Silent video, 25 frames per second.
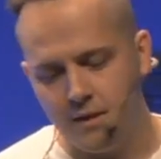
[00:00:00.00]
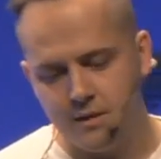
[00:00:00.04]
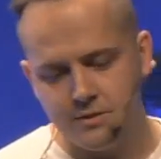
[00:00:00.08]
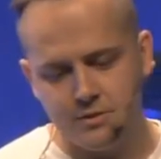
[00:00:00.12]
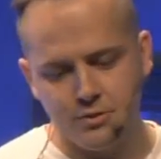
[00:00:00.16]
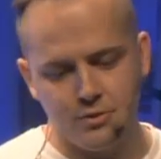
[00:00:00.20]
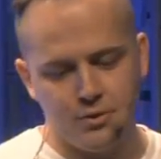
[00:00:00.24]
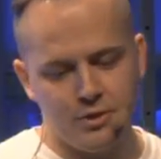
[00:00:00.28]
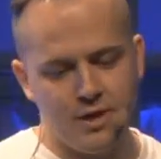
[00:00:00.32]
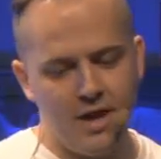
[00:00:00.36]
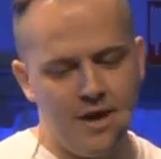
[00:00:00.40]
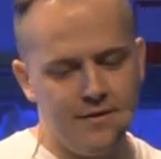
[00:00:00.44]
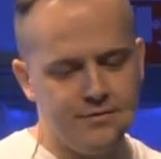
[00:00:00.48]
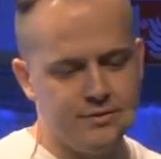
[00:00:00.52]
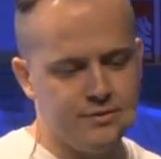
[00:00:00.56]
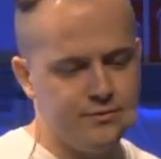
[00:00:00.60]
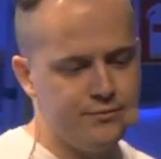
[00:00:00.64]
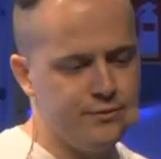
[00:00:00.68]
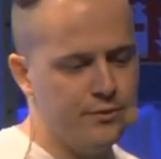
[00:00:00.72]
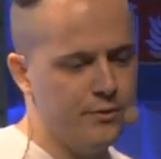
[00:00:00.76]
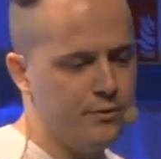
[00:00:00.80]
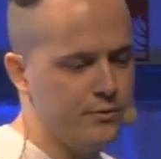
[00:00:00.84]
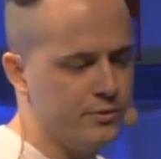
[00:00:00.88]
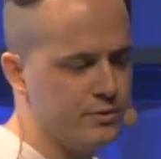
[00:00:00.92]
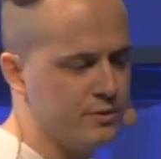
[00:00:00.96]
So you have to
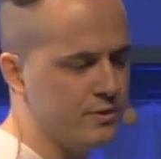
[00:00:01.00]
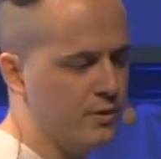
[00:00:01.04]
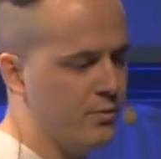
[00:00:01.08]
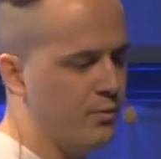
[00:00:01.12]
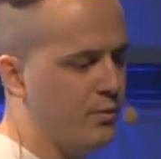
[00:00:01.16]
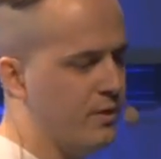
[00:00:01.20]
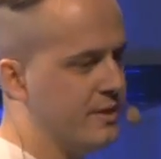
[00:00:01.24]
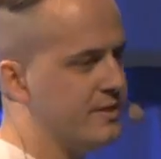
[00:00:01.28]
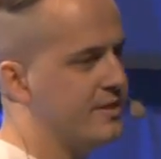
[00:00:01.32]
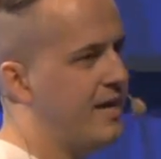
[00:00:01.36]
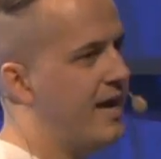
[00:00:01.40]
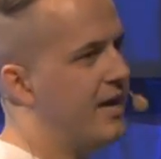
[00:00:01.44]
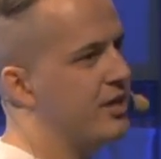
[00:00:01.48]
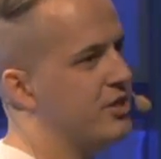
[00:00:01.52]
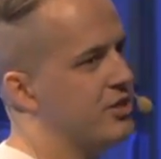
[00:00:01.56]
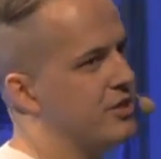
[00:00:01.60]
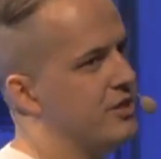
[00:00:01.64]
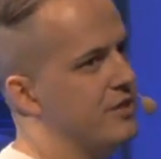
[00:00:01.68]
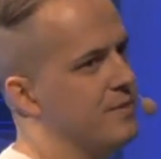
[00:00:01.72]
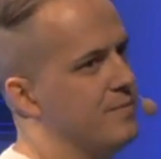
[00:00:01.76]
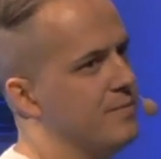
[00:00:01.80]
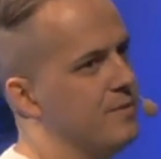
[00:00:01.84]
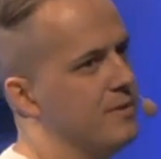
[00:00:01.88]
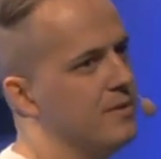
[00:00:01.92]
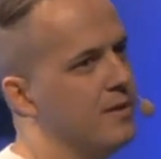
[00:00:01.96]
focus on what's
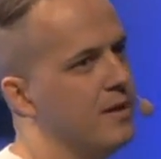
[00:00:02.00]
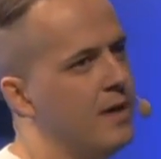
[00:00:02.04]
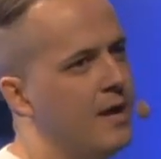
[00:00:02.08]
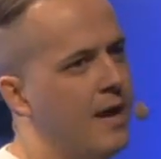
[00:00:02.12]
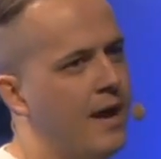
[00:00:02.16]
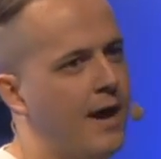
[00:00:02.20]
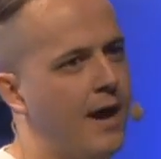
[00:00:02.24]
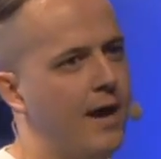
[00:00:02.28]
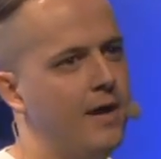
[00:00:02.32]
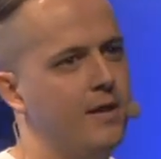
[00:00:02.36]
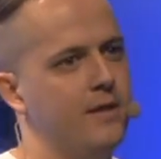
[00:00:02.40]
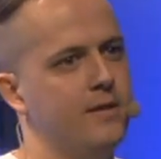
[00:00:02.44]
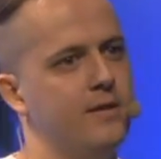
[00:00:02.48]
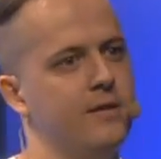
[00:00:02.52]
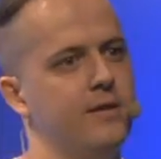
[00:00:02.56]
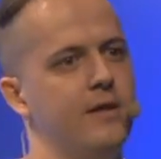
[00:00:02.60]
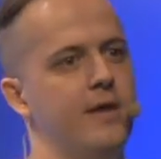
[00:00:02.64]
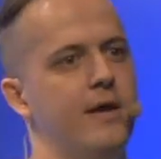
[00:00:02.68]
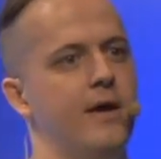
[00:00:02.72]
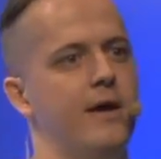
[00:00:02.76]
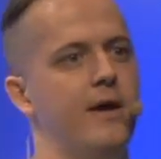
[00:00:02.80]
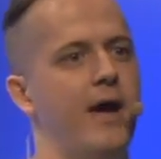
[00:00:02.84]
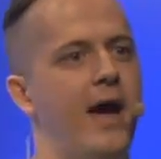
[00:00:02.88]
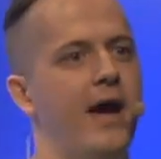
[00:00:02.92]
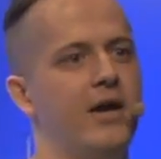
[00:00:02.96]
actionable and
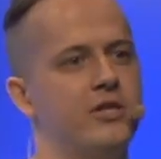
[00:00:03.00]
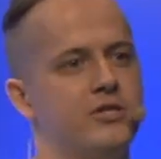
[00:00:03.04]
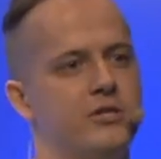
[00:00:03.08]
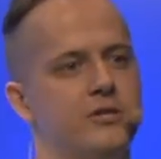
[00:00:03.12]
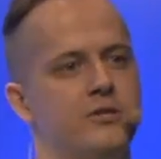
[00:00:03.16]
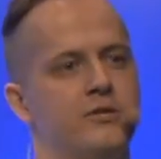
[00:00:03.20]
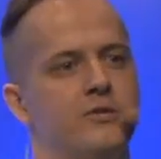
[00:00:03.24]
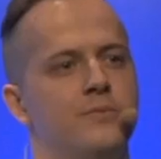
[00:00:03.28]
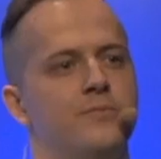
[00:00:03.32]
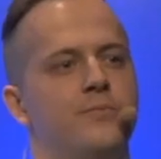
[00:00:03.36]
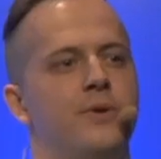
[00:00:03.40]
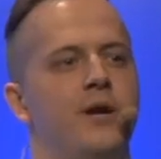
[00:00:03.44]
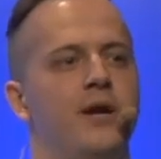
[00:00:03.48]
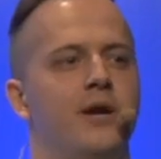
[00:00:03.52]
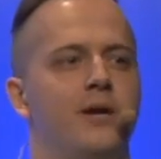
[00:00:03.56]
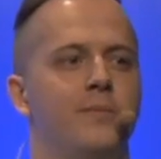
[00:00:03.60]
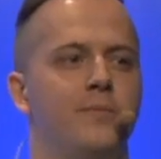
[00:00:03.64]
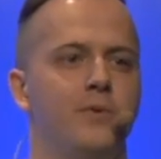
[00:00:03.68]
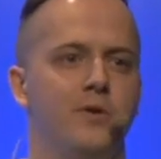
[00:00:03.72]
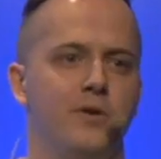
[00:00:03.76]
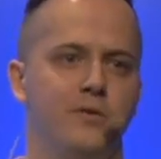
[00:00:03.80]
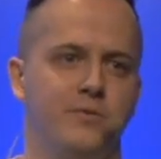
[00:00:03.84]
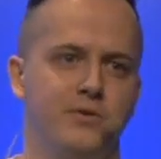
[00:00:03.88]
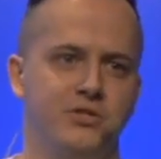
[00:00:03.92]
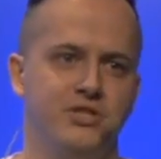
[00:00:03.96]
actually
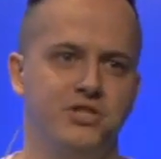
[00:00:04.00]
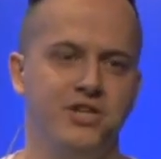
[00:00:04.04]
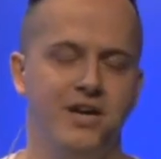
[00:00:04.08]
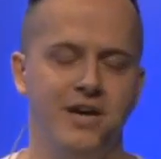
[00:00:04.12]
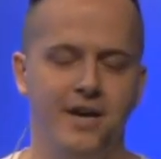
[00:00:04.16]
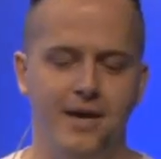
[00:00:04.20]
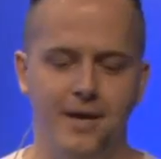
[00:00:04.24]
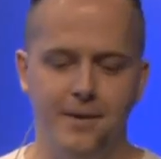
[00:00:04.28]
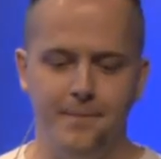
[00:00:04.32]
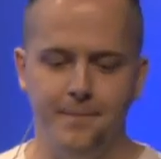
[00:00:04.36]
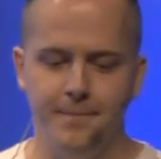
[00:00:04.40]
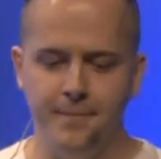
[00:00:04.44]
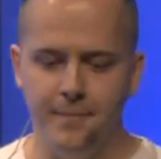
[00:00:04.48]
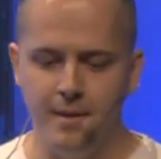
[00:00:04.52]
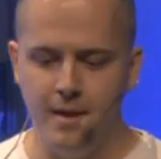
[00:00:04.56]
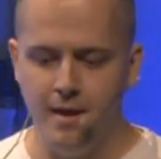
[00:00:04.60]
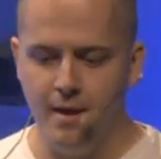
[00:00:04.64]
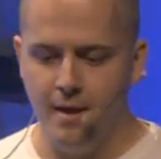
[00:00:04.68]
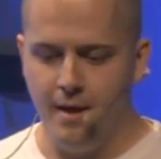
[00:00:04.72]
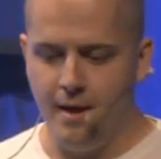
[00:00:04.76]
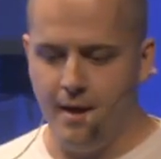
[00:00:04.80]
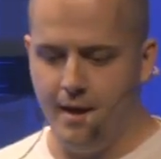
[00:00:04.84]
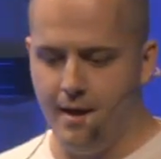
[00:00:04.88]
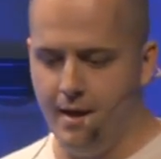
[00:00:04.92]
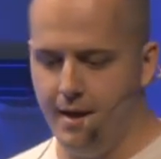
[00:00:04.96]
comparable over time.
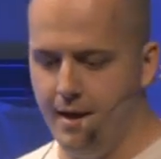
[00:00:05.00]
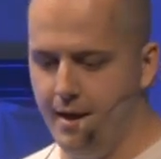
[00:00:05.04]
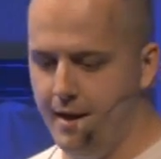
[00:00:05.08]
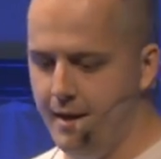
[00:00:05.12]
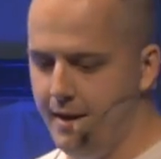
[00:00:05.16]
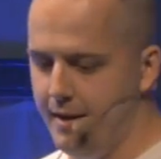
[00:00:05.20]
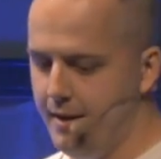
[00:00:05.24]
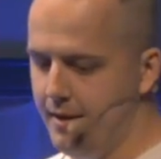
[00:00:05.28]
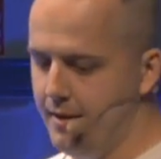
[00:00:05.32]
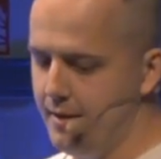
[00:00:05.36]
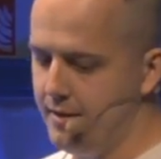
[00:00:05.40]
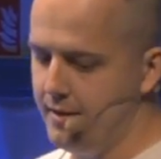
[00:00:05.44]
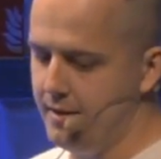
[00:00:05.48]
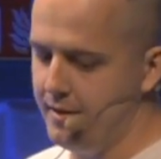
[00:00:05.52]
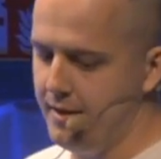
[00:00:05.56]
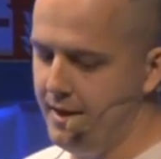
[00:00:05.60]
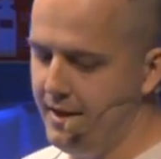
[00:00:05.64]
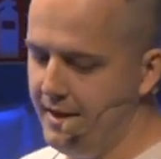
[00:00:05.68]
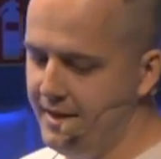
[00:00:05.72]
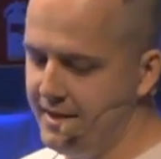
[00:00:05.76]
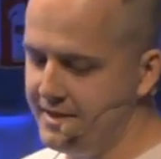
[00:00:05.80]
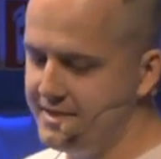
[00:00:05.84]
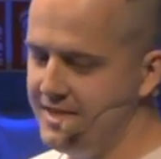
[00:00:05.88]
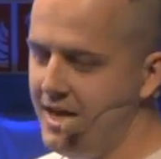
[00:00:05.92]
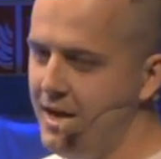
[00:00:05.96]
And
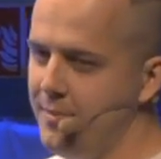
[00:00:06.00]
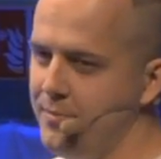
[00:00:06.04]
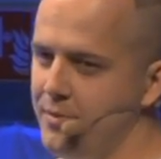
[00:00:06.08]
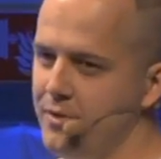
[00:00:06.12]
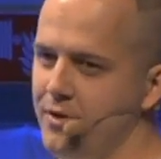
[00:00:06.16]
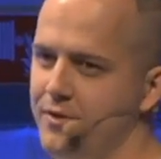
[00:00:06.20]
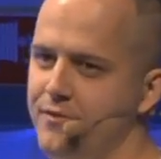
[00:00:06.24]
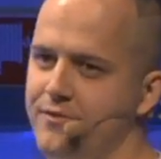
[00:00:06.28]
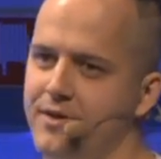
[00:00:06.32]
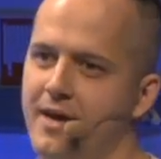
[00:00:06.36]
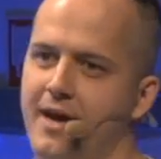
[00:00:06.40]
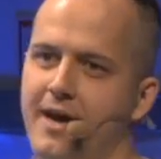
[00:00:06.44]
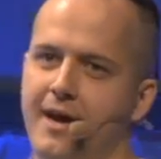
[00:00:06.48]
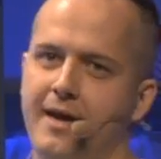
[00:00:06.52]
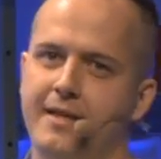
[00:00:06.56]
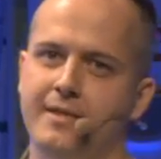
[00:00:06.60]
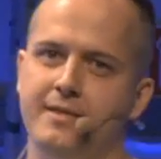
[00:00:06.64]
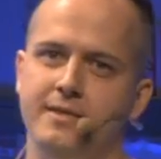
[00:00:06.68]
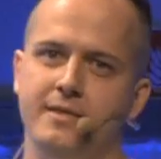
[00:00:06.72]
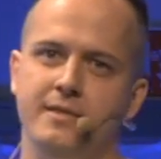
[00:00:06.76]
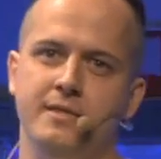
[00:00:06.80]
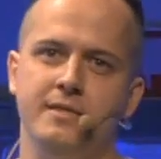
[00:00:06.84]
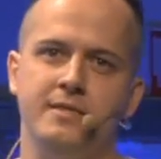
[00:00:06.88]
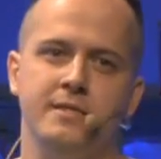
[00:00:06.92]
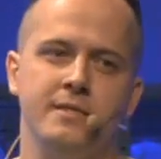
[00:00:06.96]
an example of
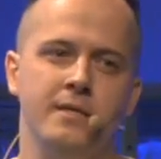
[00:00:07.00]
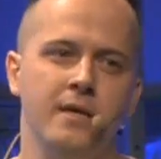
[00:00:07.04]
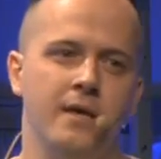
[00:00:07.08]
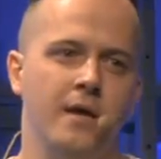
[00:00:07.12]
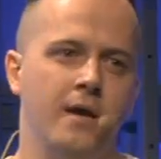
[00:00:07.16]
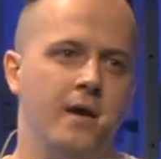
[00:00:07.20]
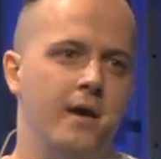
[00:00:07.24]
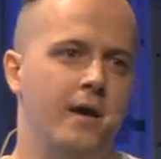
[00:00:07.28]
that is